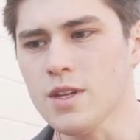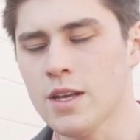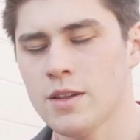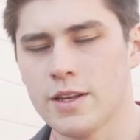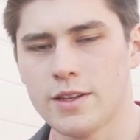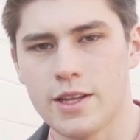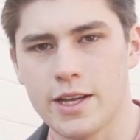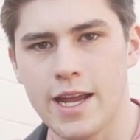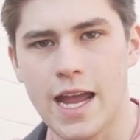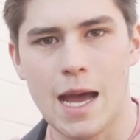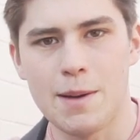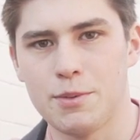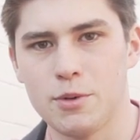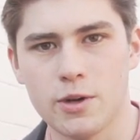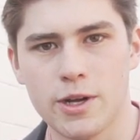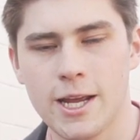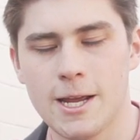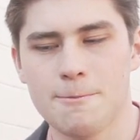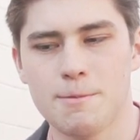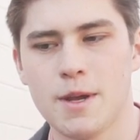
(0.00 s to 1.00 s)
like the
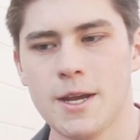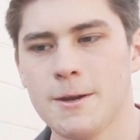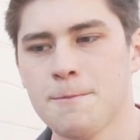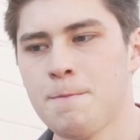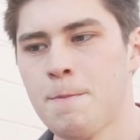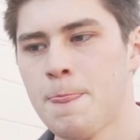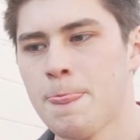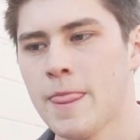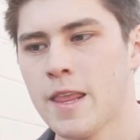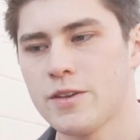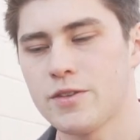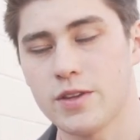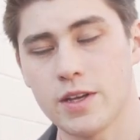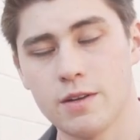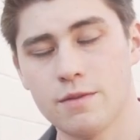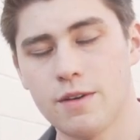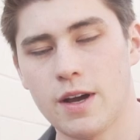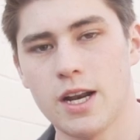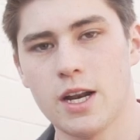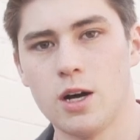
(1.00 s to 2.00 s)
capital campaign. So they
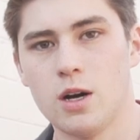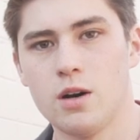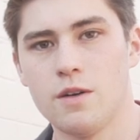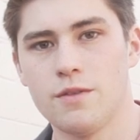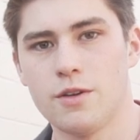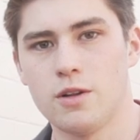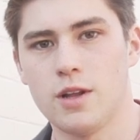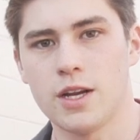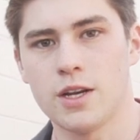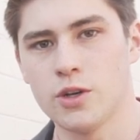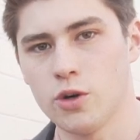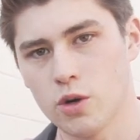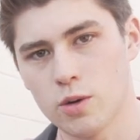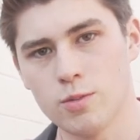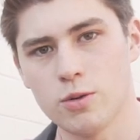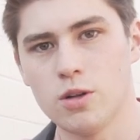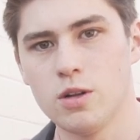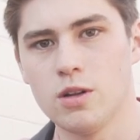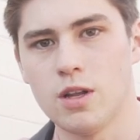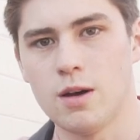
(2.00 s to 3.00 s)
invited all of their like
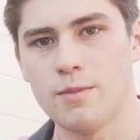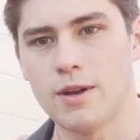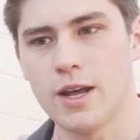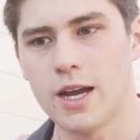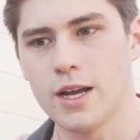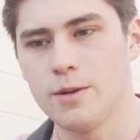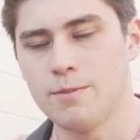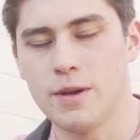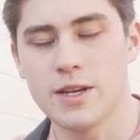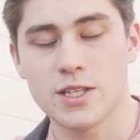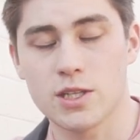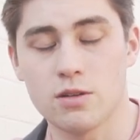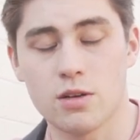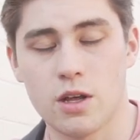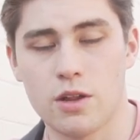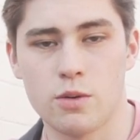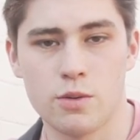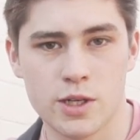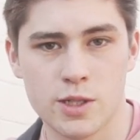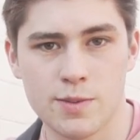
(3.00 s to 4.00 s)
notable alumni, basically
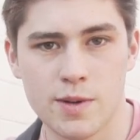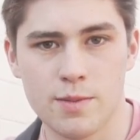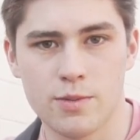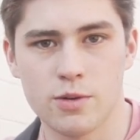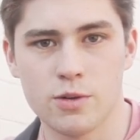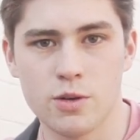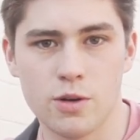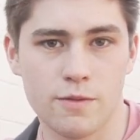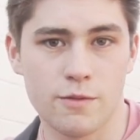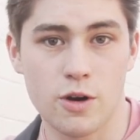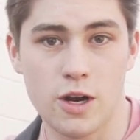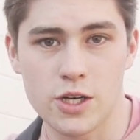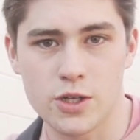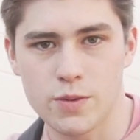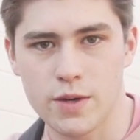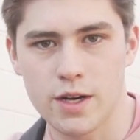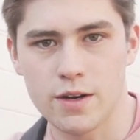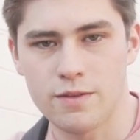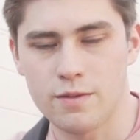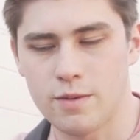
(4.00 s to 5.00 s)
all the rich people who have
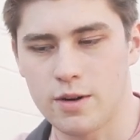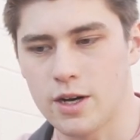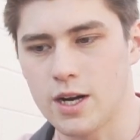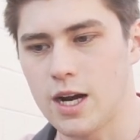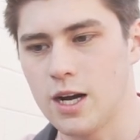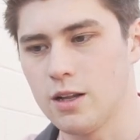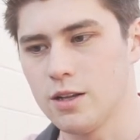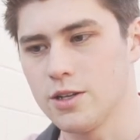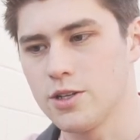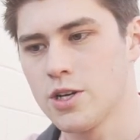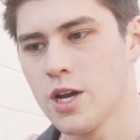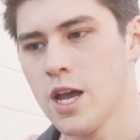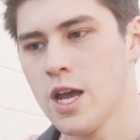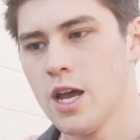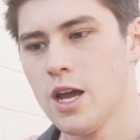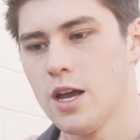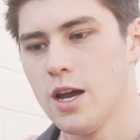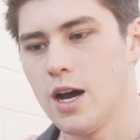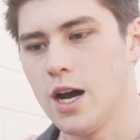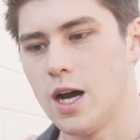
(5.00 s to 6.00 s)
graduated from our college.
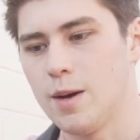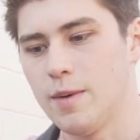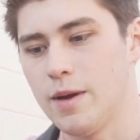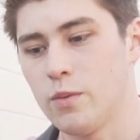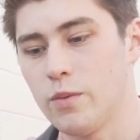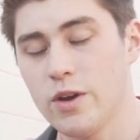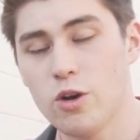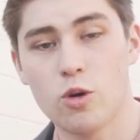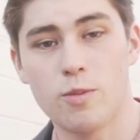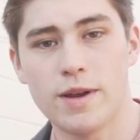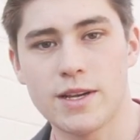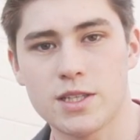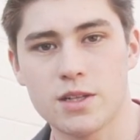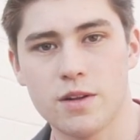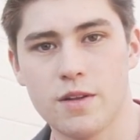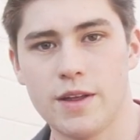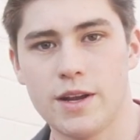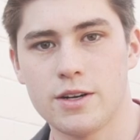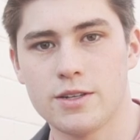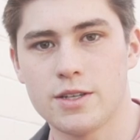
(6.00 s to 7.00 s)
And we were
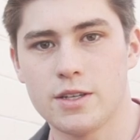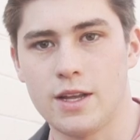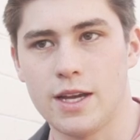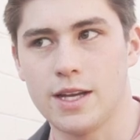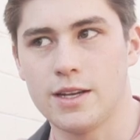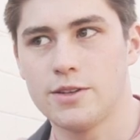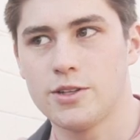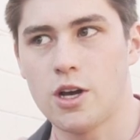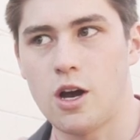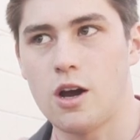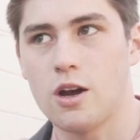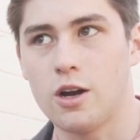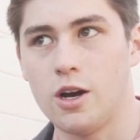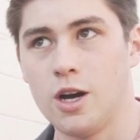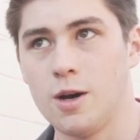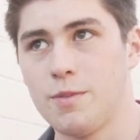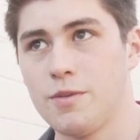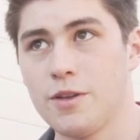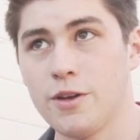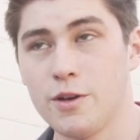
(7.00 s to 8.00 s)
basically there to like talk
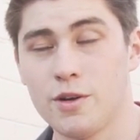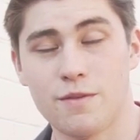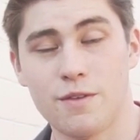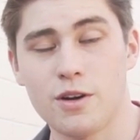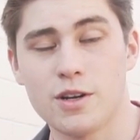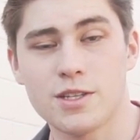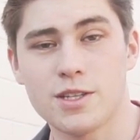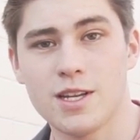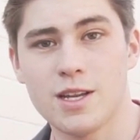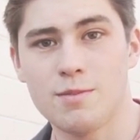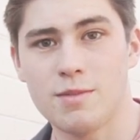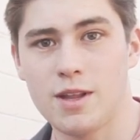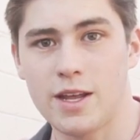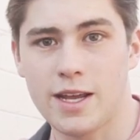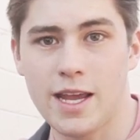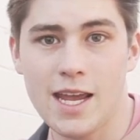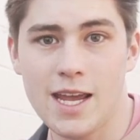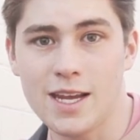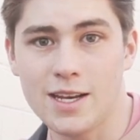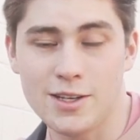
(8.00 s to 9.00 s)
up the university and be
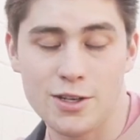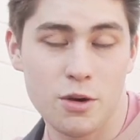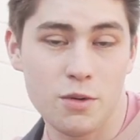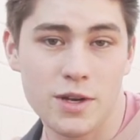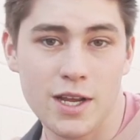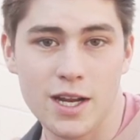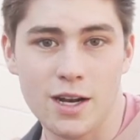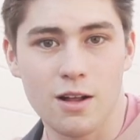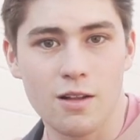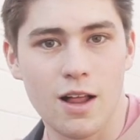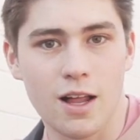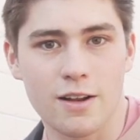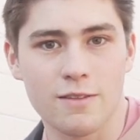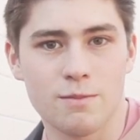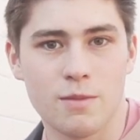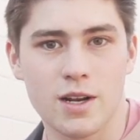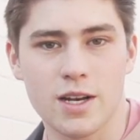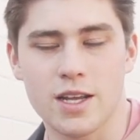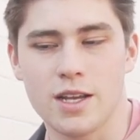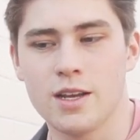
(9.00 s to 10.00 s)
like, hey, donate a lot of
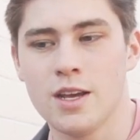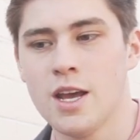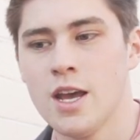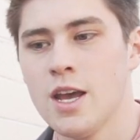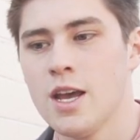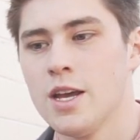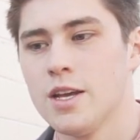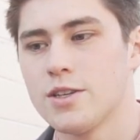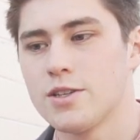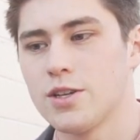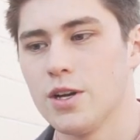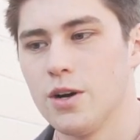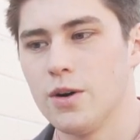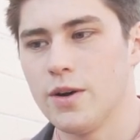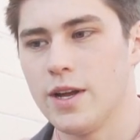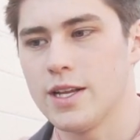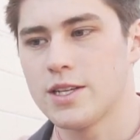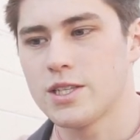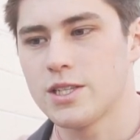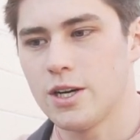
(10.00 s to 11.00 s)
money. So
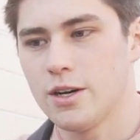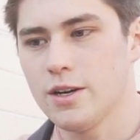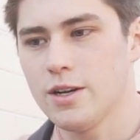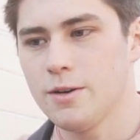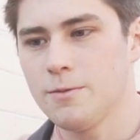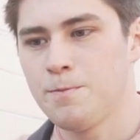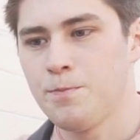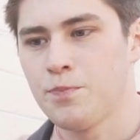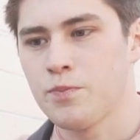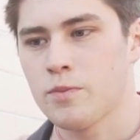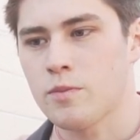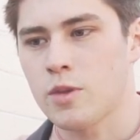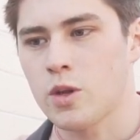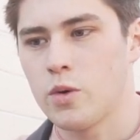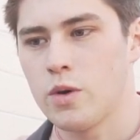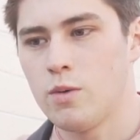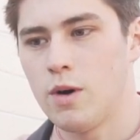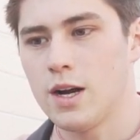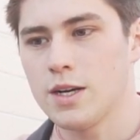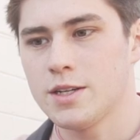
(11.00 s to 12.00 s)
it started,
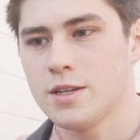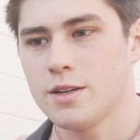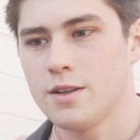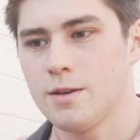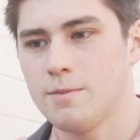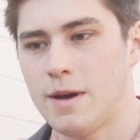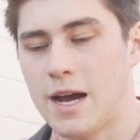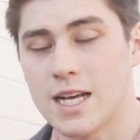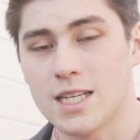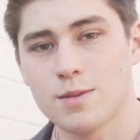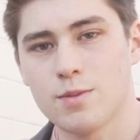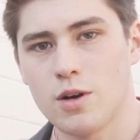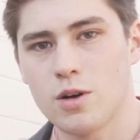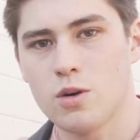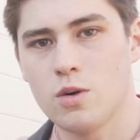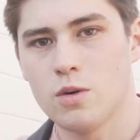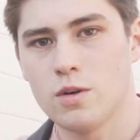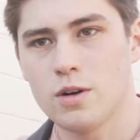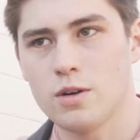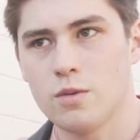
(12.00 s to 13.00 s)
we walked into the basketball
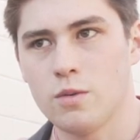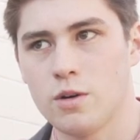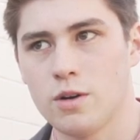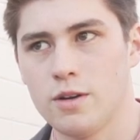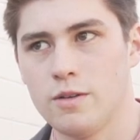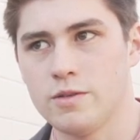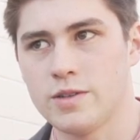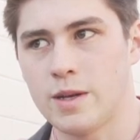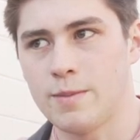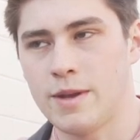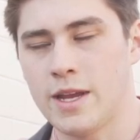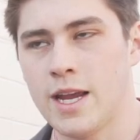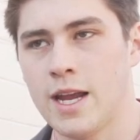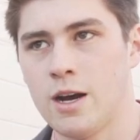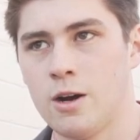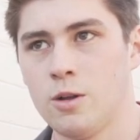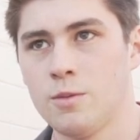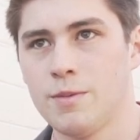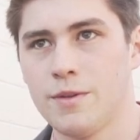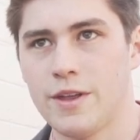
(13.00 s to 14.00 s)
court where it was like being
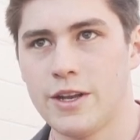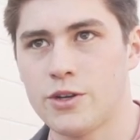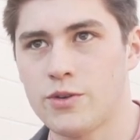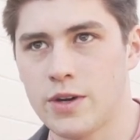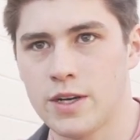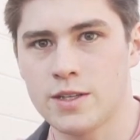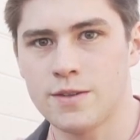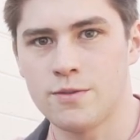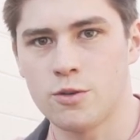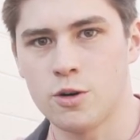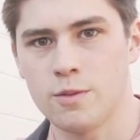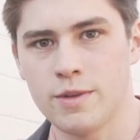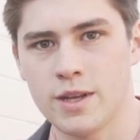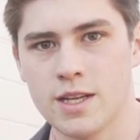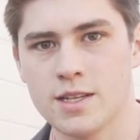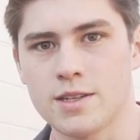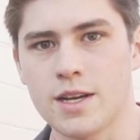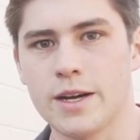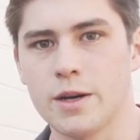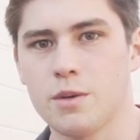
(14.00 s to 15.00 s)
held, but they transformed the
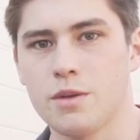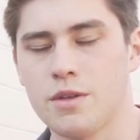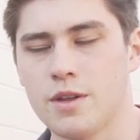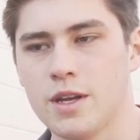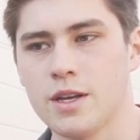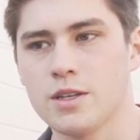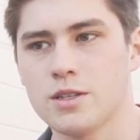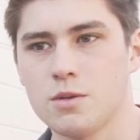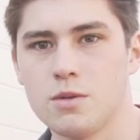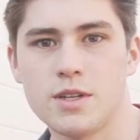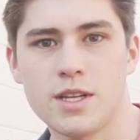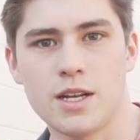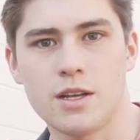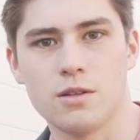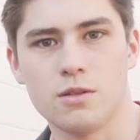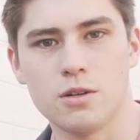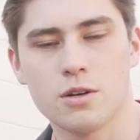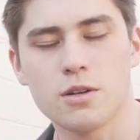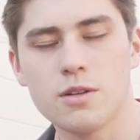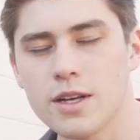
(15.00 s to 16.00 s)
entire thing so it
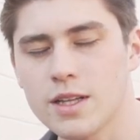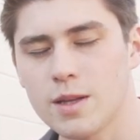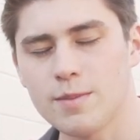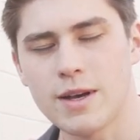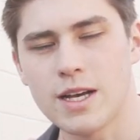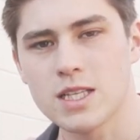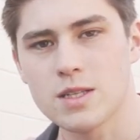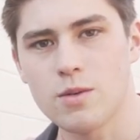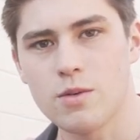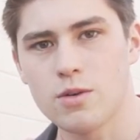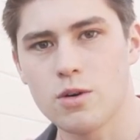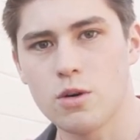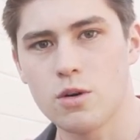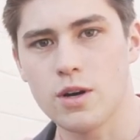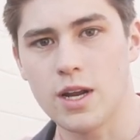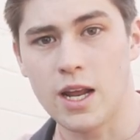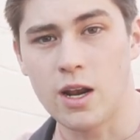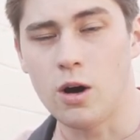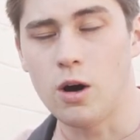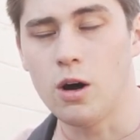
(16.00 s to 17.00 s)
didn't look like the basketball court at